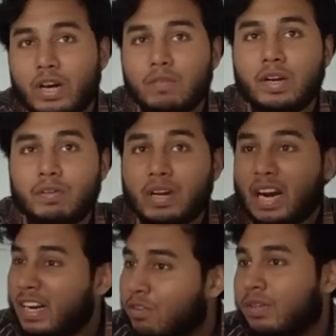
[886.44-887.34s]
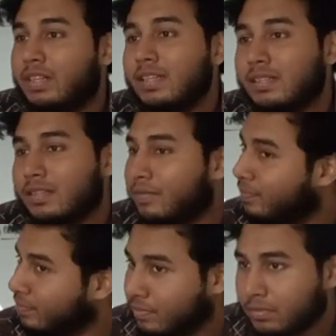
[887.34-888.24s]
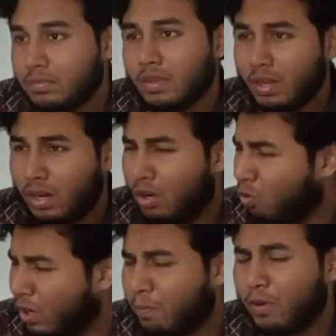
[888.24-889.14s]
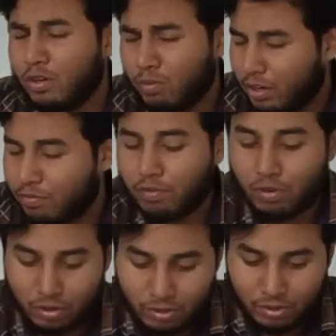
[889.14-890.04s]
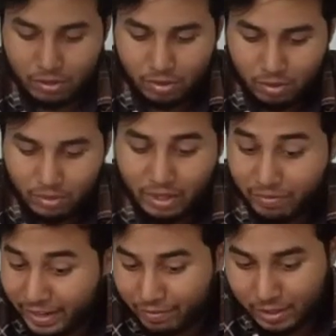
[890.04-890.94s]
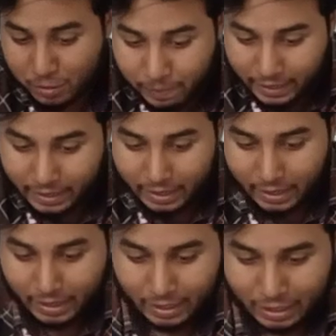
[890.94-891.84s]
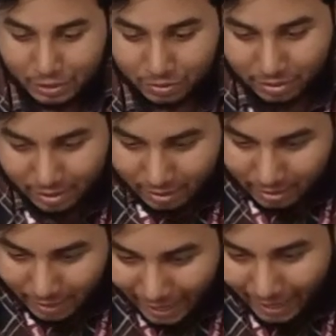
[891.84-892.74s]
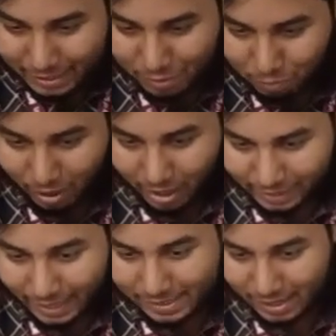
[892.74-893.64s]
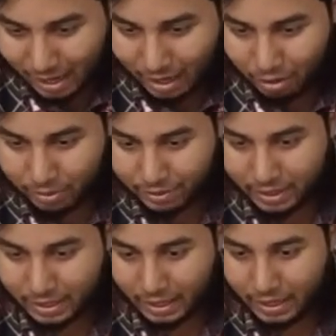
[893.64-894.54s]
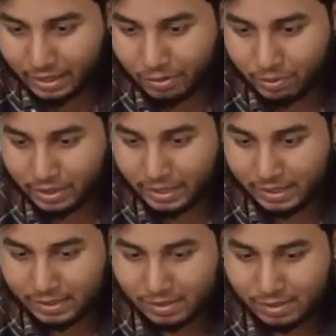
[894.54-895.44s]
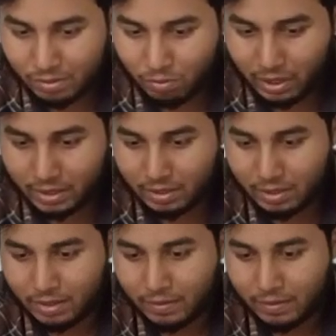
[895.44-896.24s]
whenever you connect with this 1.1 volt with the feed reference pin. So that's how you can connect with this what?